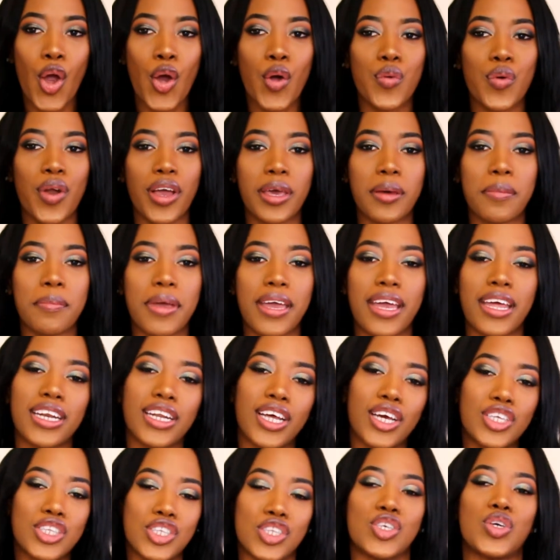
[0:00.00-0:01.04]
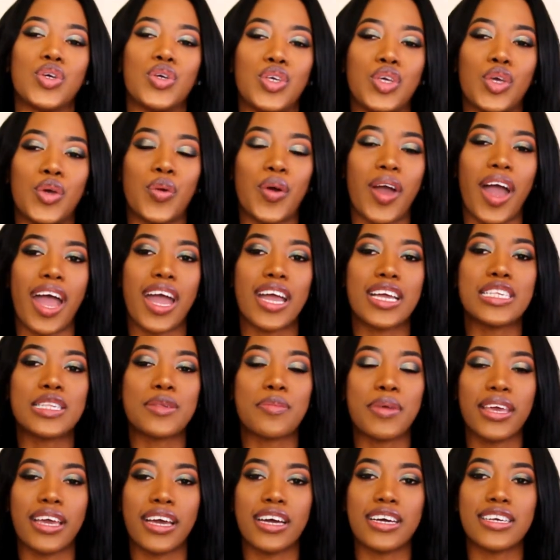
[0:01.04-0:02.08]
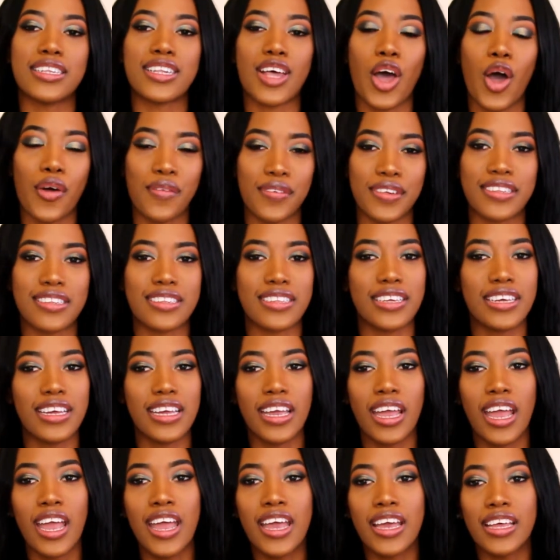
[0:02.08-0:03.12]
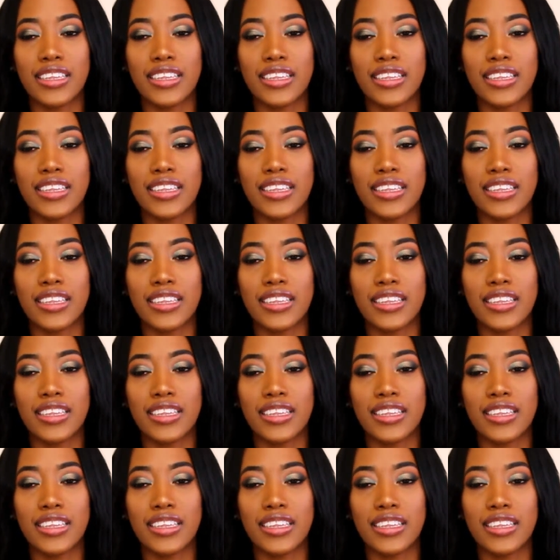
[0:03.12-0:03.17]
recommend to you guys because obviously